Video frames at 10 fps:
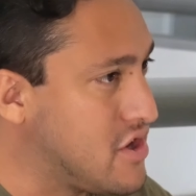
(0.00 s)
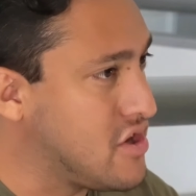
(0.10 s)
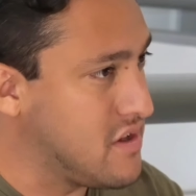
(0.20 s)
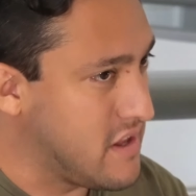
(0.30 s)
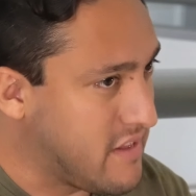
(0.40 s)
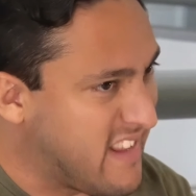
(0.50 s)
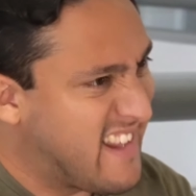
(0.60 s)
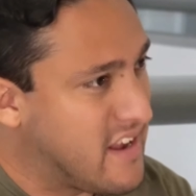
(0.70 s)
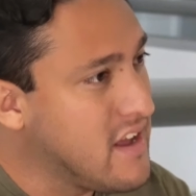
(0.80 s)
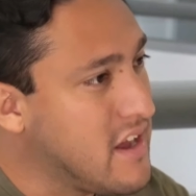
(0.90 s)
and
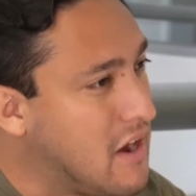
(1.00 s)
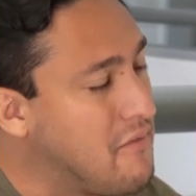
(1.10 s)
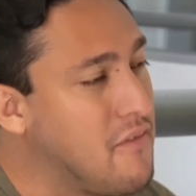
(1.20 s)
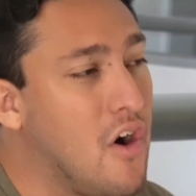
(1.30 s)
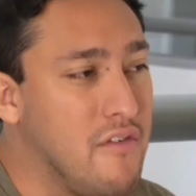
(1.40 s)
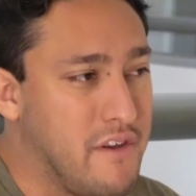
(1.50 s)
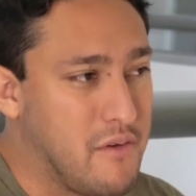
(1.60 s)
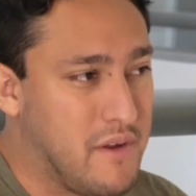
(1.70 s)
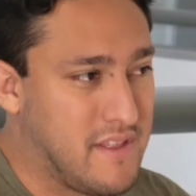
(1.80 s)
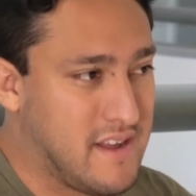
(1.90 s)
then evolving
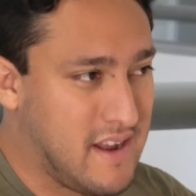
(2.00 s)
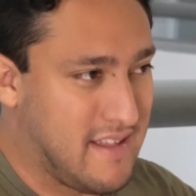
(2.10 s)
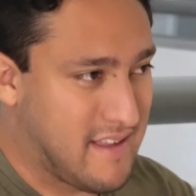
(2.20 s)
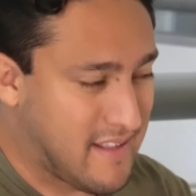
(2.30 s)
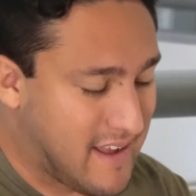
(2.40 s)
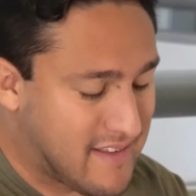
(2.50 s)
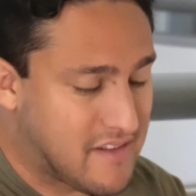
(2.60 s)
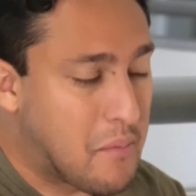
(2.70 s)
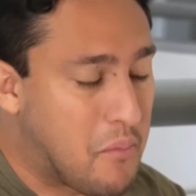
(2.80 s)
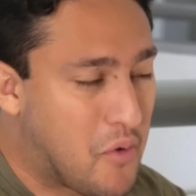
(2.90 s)
with it. I think that's an
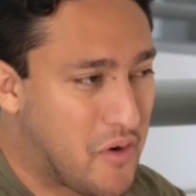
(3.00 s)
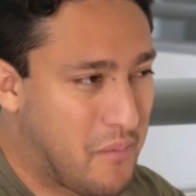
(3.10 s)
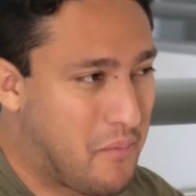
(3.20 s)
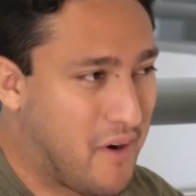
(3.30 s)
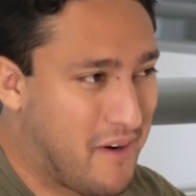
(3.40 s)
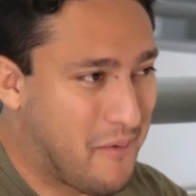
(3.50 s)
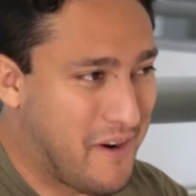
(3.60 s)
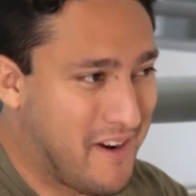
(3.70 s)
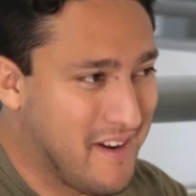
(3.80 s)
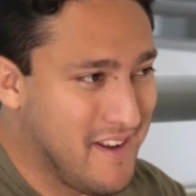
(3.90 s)
important part
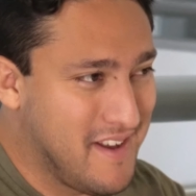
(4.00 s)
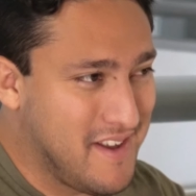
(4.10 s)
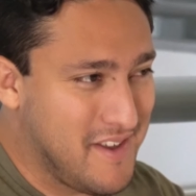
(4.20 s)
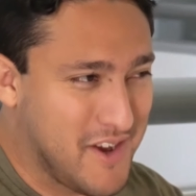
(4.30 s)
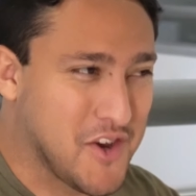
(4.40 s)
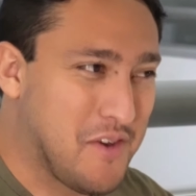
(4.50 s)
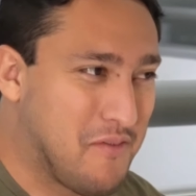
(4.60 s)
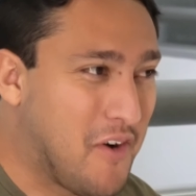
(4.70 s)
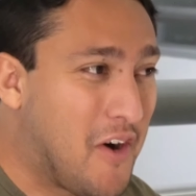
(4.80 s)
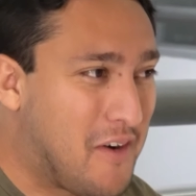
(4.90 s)
where actually
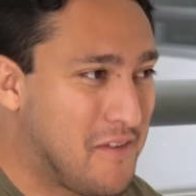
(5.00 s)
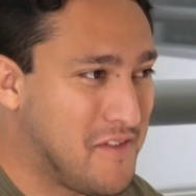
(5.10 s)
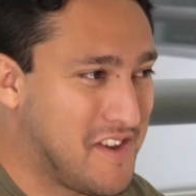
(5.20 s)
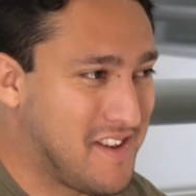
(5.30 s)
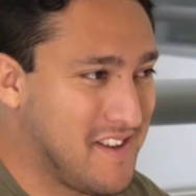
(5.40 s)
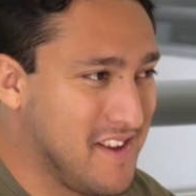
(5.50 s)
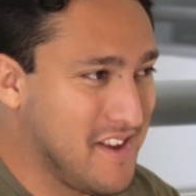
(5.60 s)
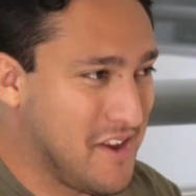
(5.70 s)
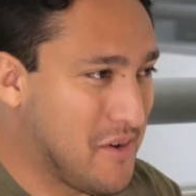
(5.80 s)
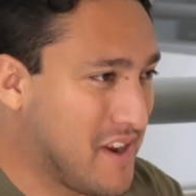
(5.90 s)
evolved and
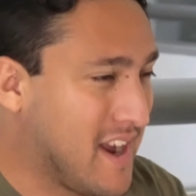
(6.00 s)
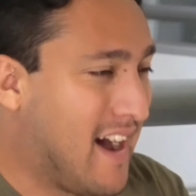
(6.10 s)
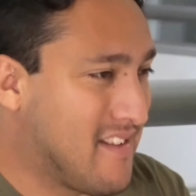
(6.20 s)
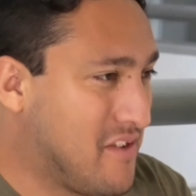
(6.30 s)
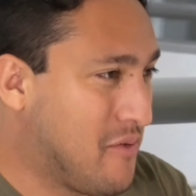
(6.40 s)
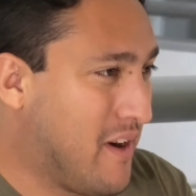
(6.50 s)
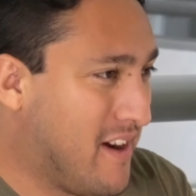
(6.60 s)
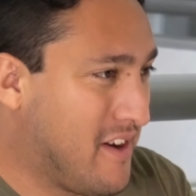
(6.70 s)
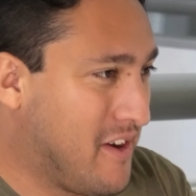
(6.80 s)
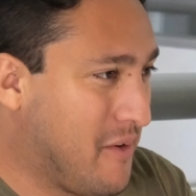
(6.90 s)
got to
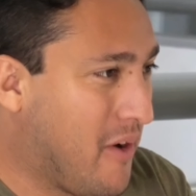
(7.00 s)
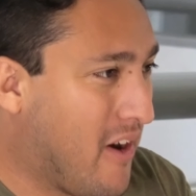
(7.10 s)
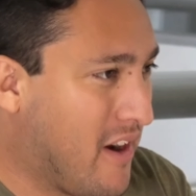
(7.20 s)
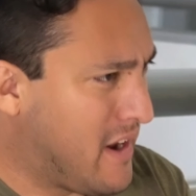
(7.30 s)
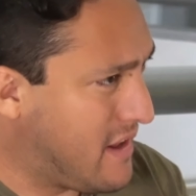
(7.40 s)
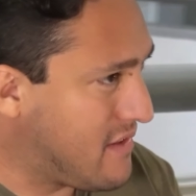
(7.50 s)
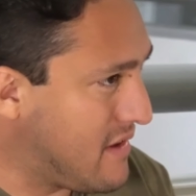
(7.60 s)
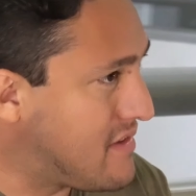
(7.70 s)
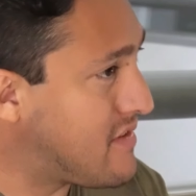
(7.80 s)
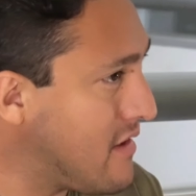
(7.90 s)
where you are, and
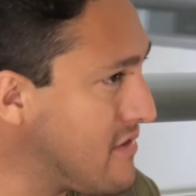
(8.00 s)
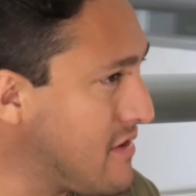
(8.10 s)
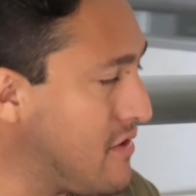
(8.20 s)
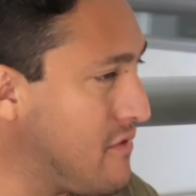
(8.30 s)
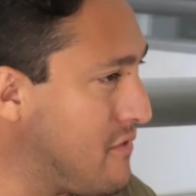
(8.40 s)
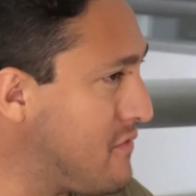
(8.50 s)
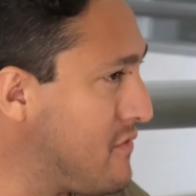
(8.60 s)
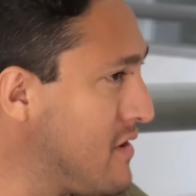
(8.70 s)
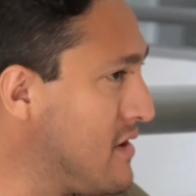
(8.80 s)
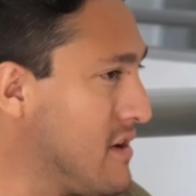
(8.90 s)
it sounds like you've
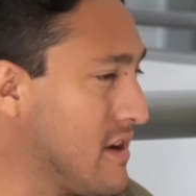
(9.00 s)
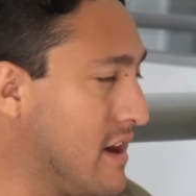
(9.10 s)
got a